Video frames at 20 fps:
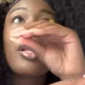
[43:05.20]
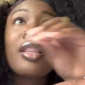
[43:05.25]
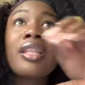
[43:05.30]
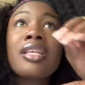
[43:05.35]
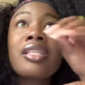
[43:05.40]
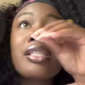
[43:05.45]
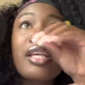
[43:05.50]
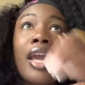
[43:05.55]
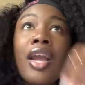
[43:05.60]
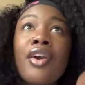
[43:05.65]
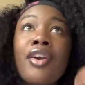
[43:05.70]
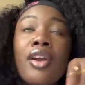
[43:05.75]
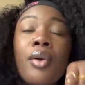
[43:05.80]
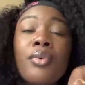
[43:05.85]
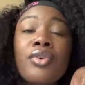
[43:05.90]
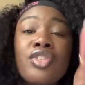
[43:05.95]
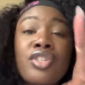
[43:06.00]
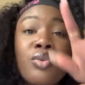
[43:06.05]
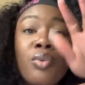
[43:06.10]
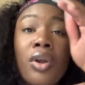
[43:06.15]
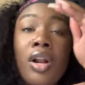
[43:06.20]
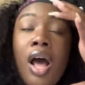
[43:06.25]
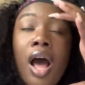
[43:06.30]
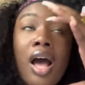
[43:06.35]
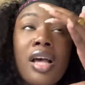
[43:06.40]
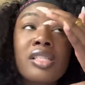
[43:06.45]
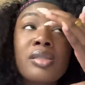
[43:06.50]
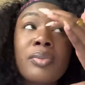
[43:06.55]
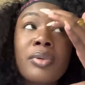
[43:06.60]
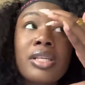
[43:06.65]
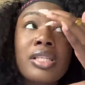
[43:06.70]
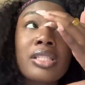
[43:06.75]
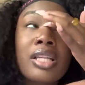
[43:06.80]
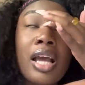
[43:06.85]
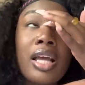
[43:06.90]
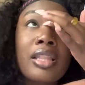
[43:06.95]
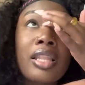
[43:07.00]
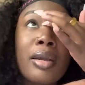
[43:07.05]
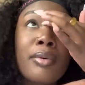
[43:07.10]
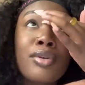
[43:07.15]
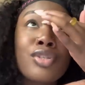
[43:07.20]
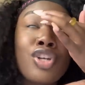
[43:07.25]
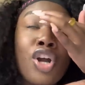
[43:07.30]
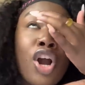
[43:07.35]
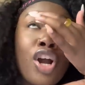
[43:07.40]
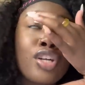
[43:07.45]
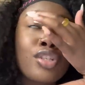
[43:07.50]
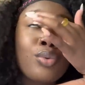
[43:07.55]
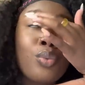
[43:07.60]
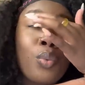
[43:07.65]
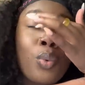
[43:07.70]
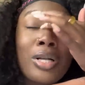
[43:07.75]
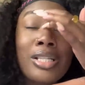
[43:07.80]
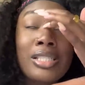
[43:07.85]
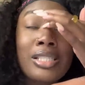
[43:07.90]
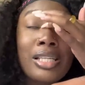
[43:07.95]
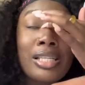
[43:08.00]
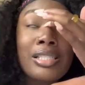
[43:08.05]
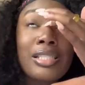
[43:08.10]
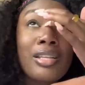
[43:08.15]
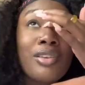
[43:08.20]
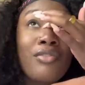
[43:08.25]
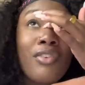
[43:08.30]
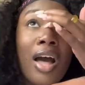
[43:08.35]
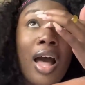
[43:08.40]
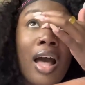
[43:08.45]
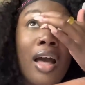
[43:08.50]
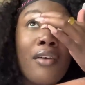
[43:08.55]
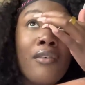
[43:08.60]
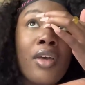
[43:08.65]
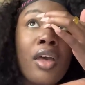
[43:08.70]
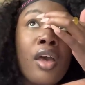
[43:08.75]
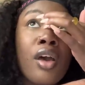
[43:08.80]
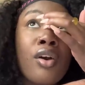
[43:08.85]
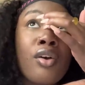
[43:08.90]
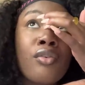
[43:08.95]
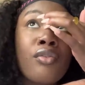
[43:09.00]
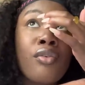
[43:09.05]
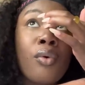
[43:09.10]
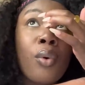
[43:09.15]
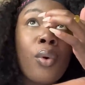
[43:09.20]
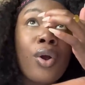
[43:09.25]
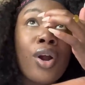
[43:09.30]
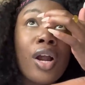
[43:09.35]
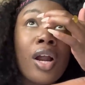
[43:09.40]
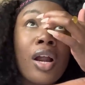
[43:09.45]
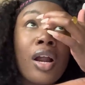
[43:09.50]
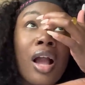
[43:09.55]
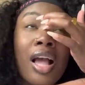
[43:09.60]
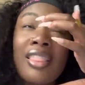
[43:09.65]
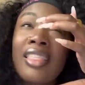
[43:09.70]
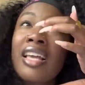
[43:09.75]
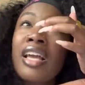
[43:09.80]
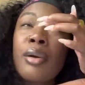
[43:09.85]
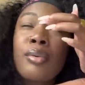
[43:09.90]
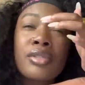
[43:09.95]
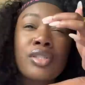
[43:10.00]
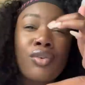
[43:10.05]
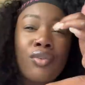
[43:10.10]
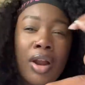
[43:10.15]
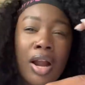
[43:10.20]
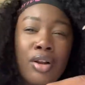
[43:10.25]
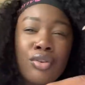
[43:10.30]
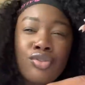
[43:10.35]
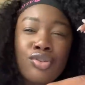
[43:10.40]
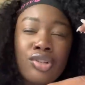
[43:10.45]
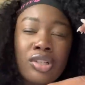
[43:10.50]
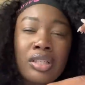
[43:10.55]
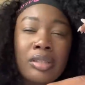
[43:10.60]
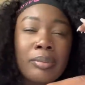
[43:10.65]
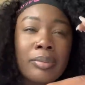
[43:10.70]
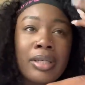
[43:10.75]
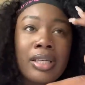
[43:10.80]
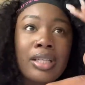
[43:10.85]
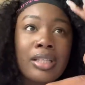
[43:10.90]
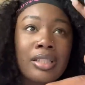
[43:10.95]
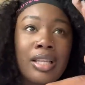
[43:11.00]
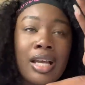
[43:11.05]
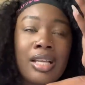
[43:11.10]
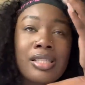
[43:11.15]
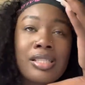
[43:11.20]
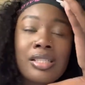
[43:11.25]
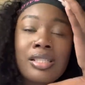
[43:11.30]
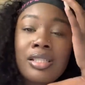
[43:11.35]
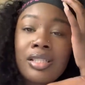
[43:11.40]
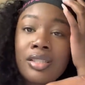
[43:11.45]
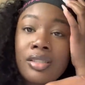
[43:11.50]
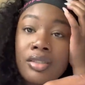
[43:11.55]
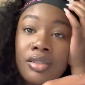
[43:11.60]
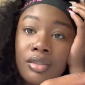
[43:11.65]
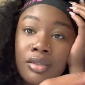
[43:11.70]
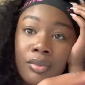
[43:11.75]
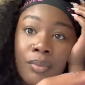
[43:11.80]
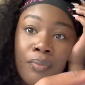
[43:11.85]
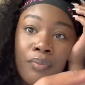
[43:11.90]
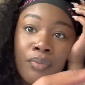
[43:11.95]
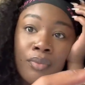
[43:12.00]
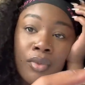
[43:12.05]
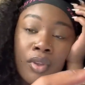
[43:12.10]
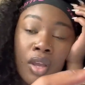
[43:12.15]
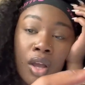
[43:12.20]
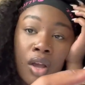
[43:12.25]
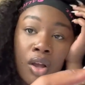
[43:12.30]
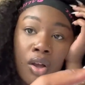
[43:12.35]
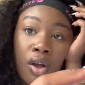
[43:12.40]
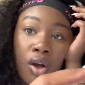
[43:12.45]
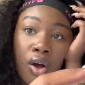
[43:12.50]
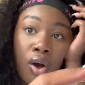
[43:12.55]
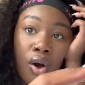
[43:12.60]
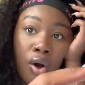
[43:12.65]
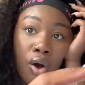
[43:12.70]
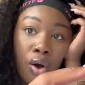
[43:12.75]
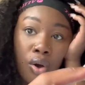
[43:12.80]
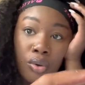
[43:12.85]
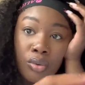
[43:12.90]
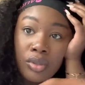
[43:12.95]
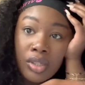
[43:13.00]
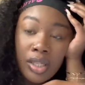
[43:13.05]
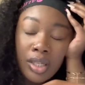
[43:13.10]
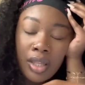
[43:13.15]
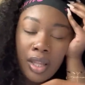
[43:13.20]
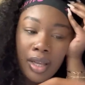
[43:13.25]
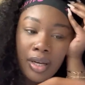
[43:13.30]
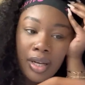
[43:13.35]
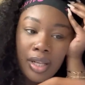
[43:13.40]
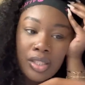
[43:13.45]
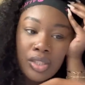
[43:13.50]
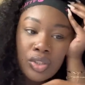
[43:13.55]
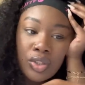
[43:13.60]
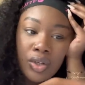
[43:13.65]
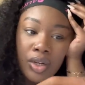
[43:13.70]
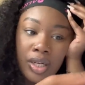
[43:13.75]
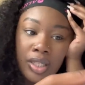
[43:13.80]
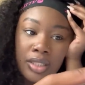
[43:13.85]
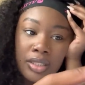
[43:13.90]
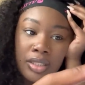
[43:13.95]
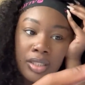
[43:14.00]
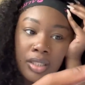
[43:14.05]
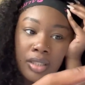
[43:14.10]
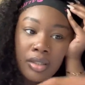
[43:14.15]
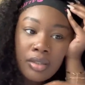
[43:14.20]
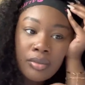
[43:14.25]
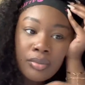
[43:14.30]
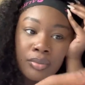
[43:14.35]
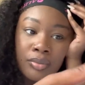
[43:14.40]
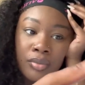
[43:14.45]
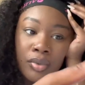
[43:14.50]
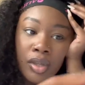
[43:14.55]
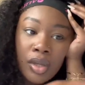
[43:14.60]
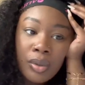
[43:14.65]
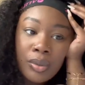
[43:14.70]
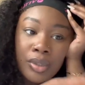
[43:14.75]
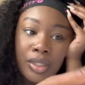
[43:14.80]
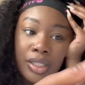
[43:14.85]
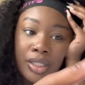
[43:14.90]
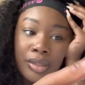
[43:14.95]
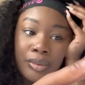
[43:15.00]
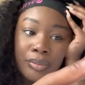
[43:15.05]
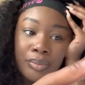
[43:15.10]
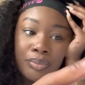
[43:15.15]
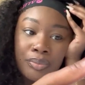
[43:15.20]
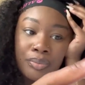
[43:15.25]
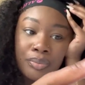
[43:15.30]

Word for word: this area, which is where the hot springs at, they were charged 165 for. I think it was a round trip, but that's still OD. Like that's crazy OD